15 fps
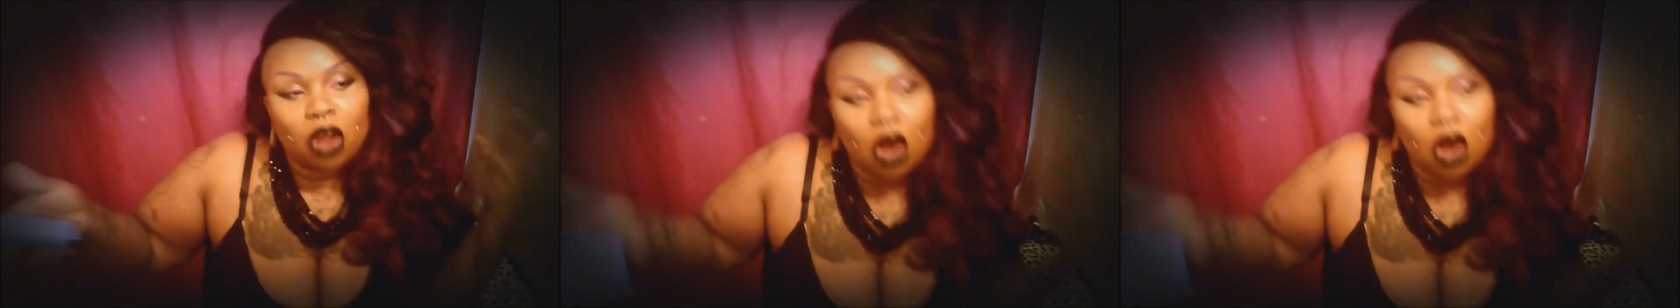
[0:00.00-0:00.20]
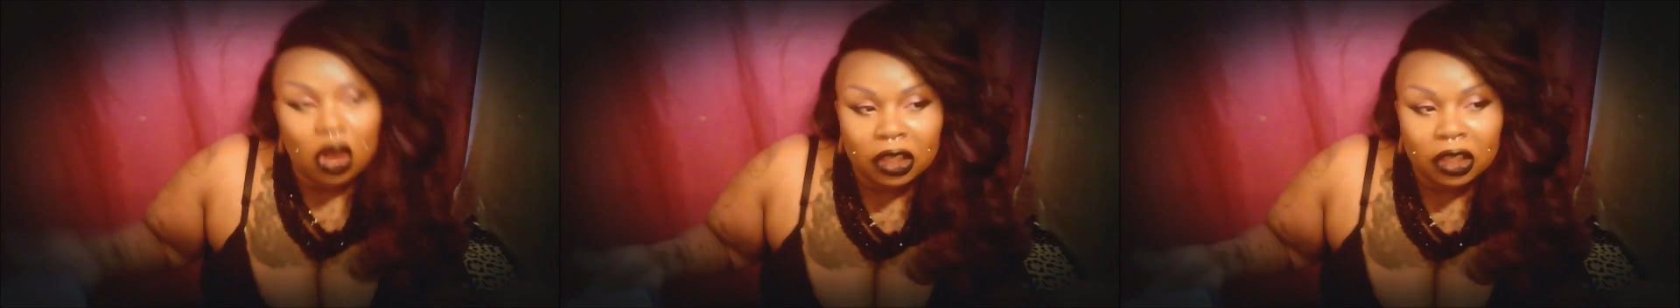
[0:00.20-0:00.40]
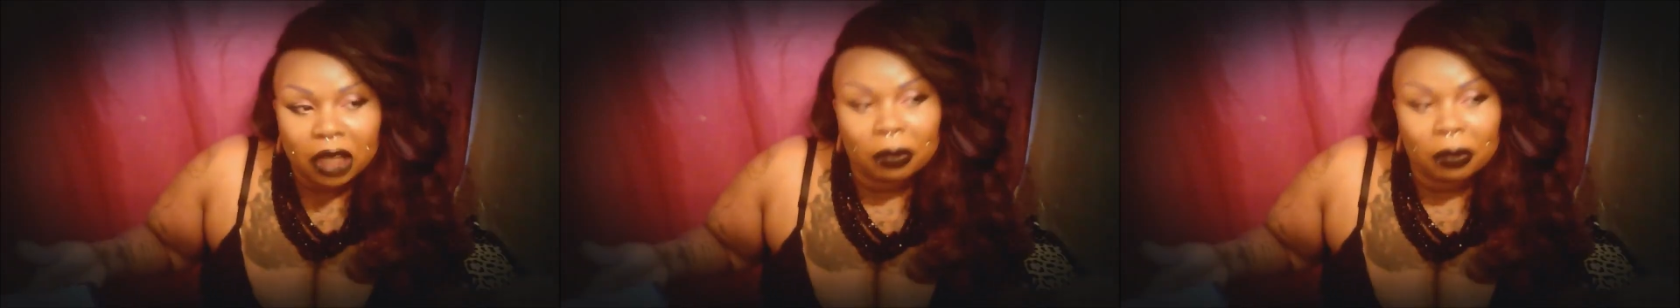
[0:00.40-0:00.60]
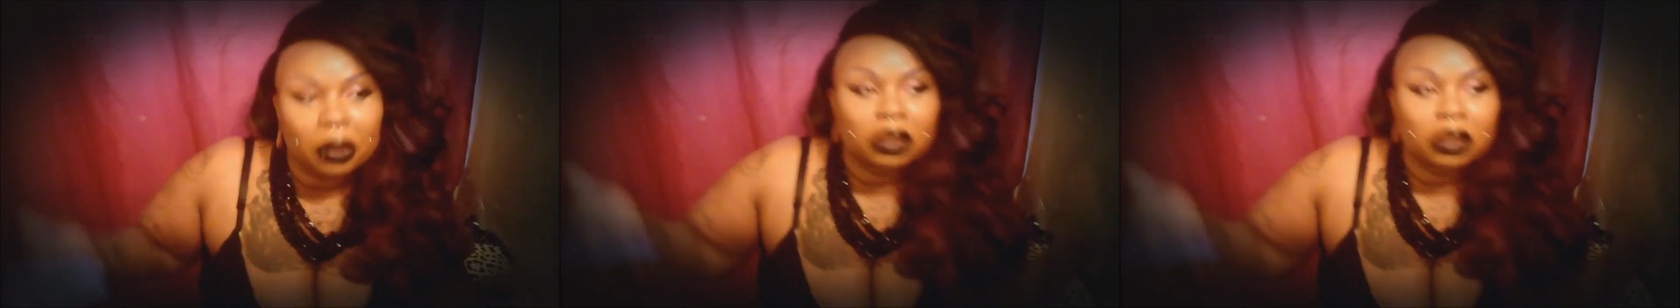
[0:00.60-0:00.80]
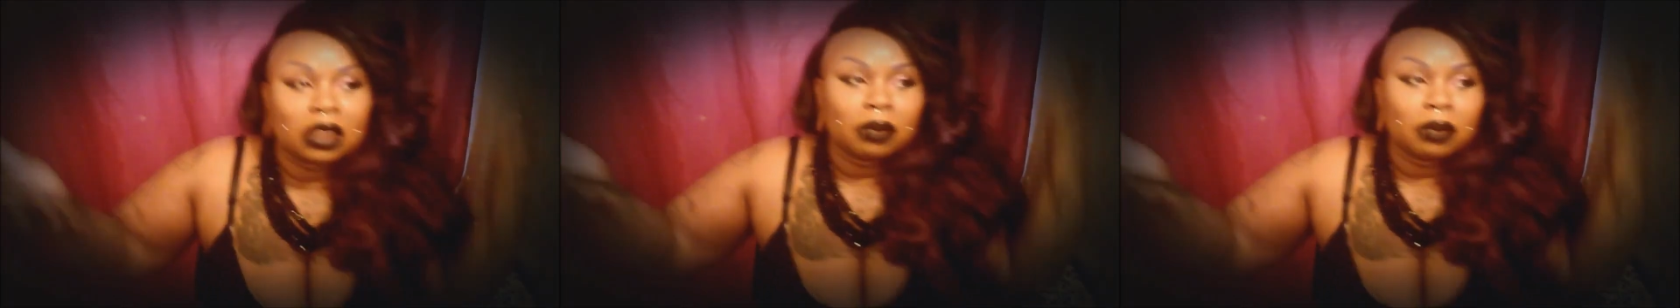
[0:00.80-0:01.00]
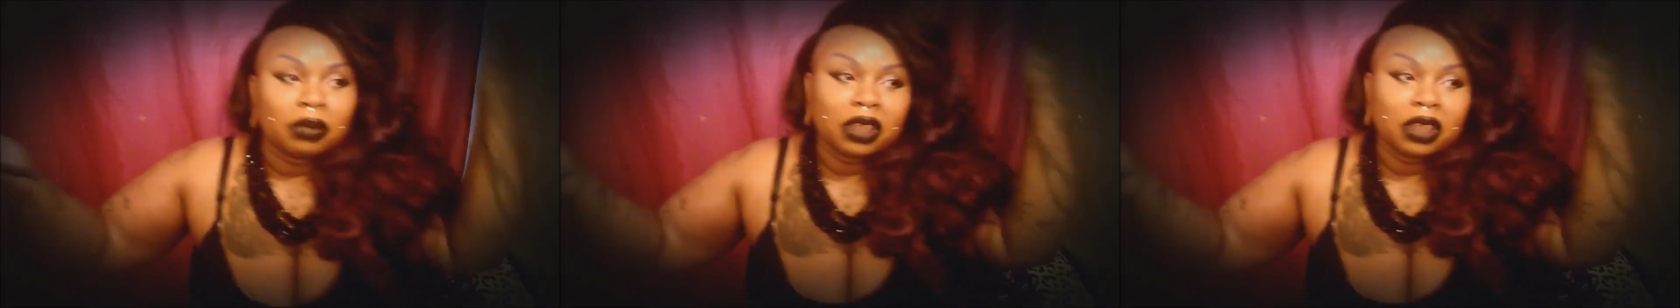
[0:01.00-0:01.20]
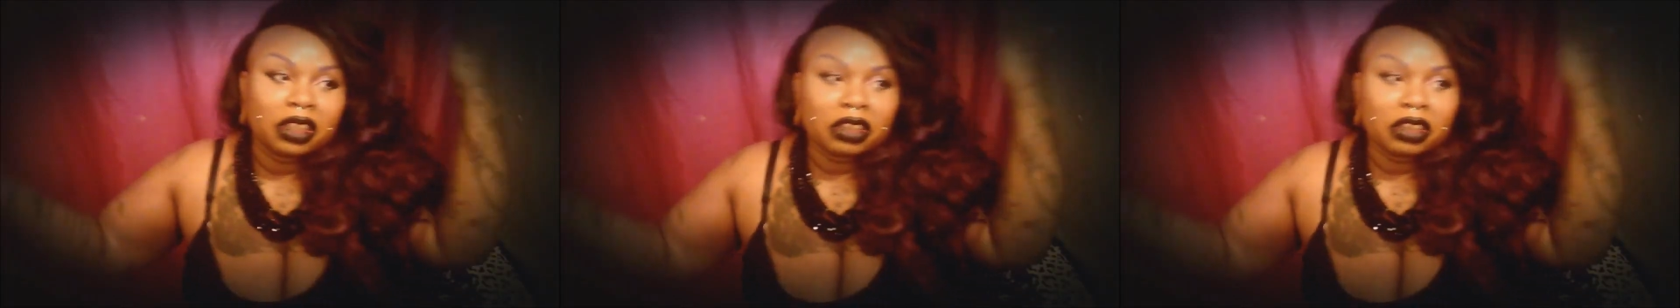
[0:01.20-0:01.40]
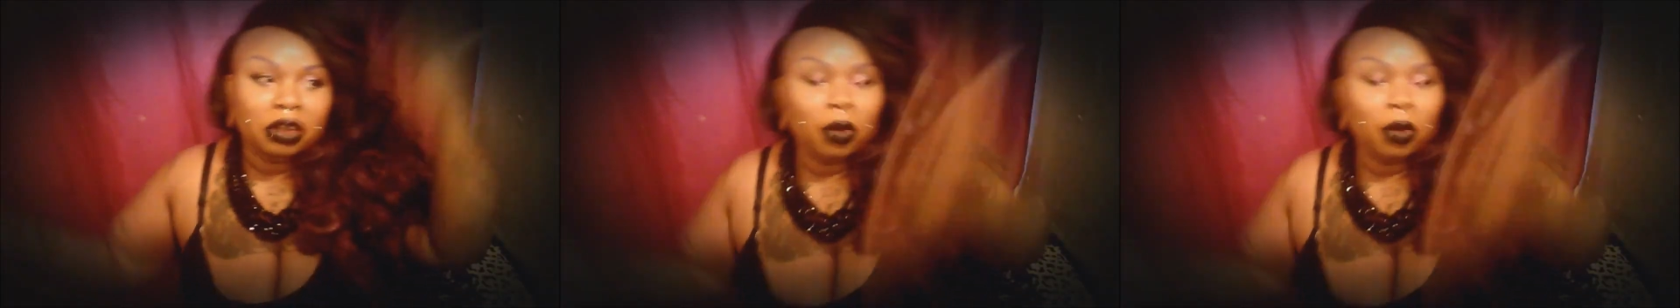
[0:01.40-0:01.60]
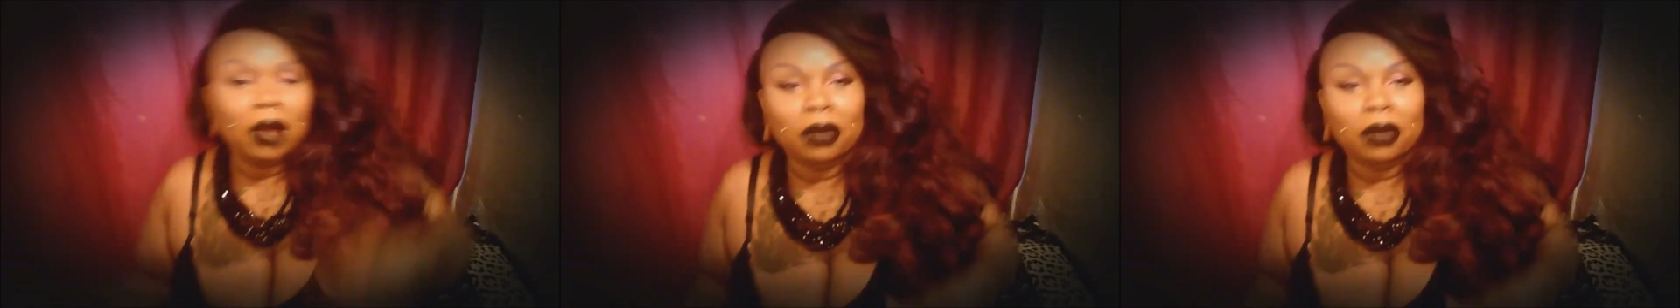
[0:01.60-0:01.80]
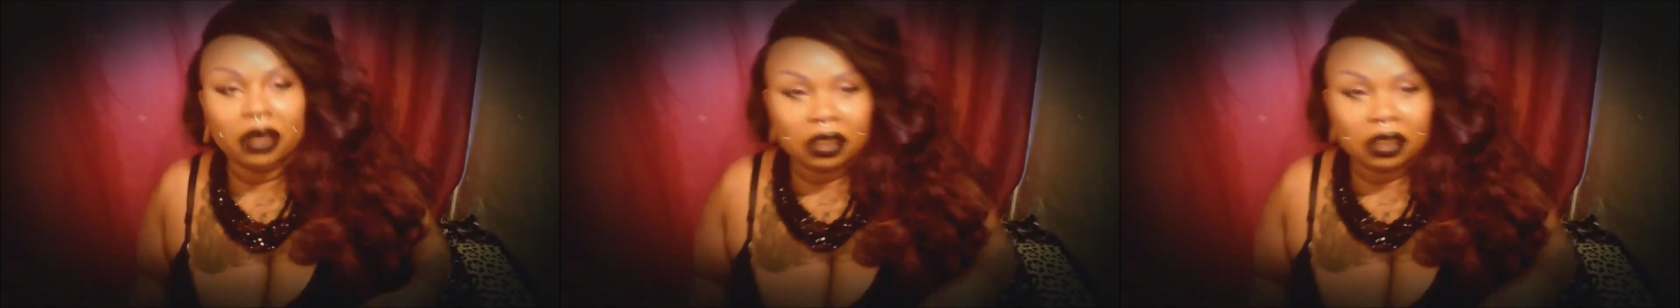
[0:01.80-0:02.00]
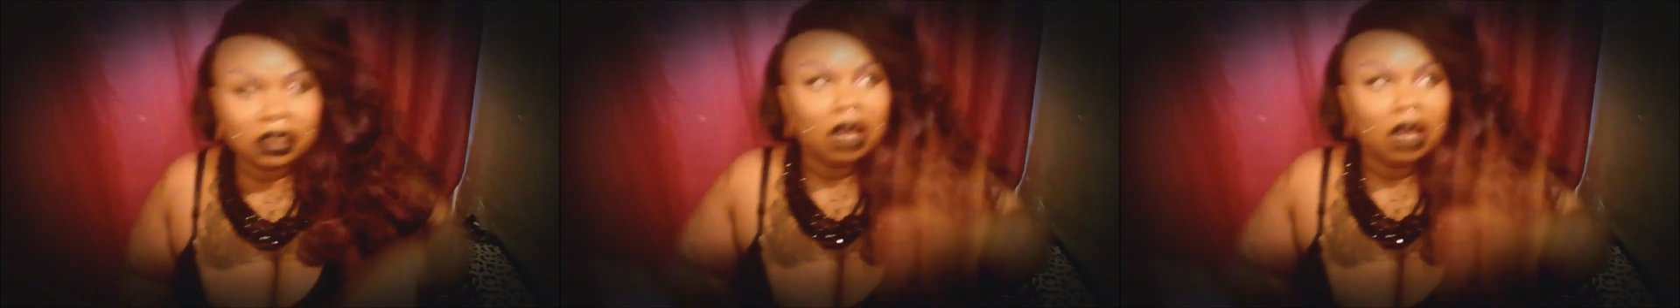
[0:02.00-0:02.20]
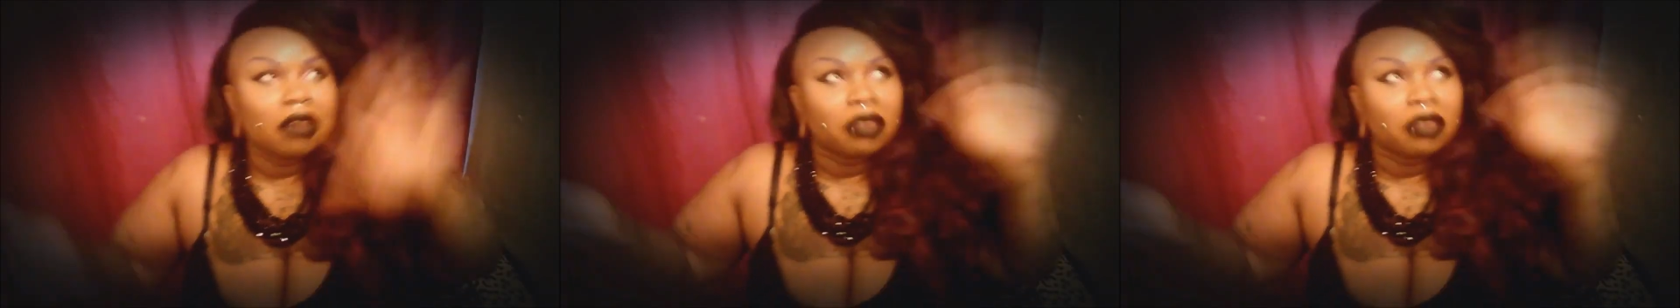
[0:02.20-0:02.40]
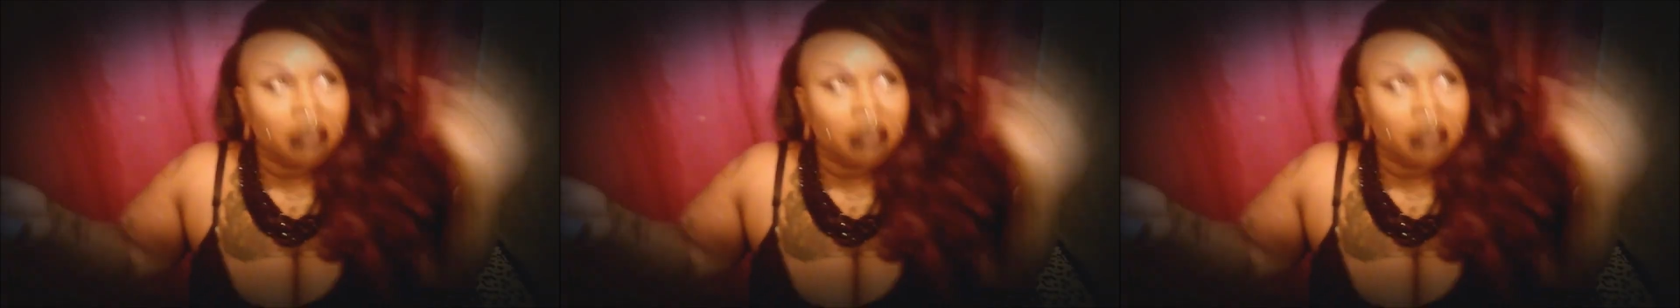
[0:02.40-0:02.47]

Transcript: on that person but the weapon itself.